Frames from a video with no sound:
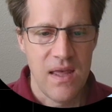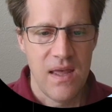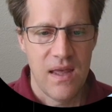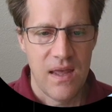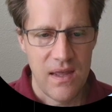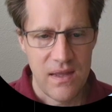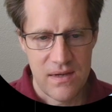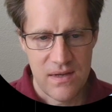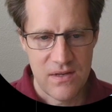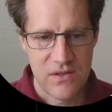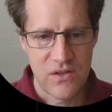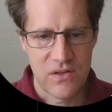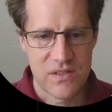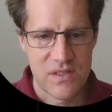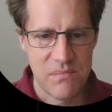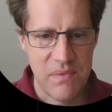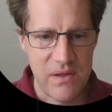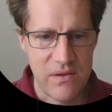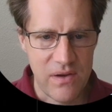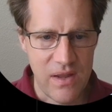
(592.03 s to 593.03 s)
And he talks
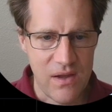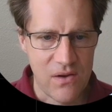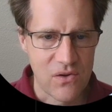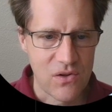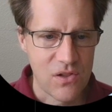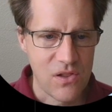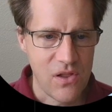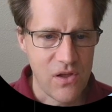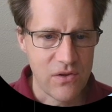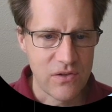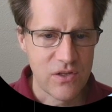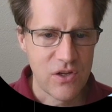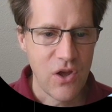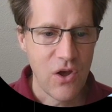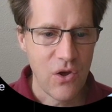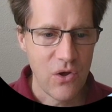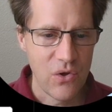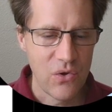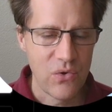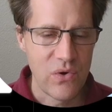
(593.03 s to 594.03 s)
about how Claude
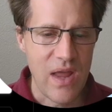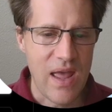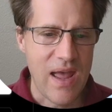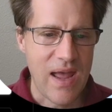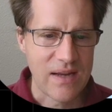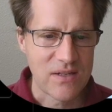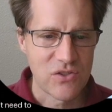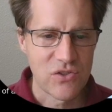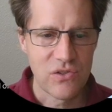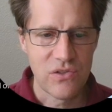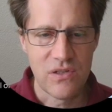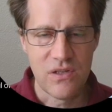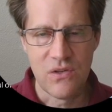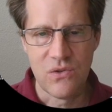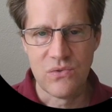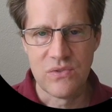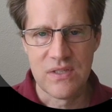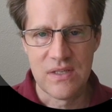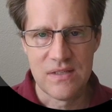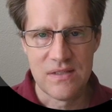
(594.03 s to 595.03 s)
Code actually
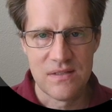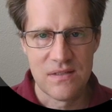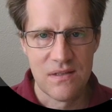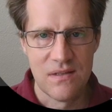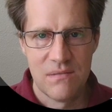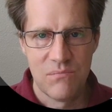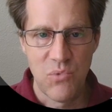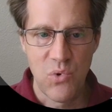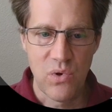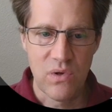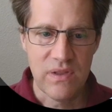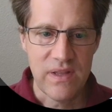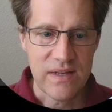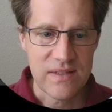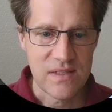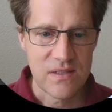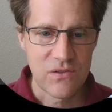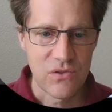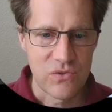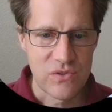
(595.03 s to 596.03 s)
uses more
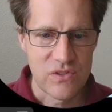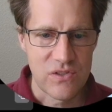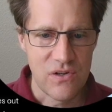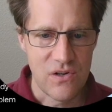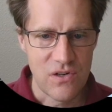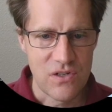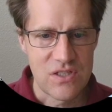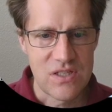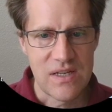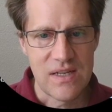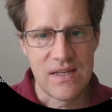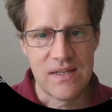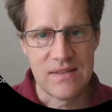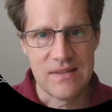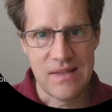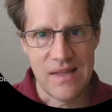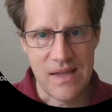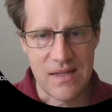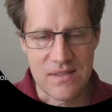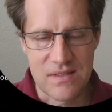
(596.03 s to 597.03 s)
lexical search
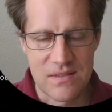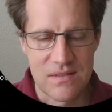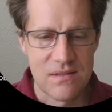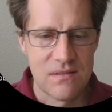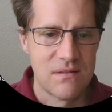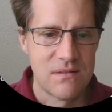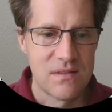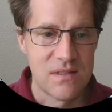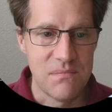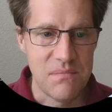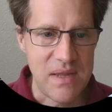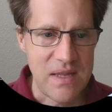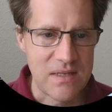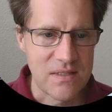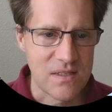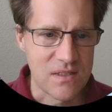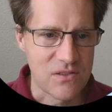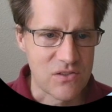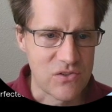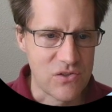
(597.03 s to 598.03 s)
and less
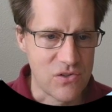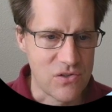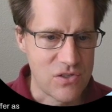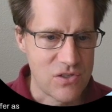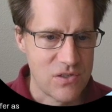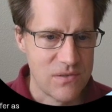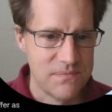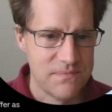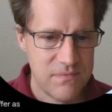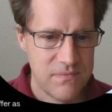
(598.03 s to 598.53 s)
semantic search.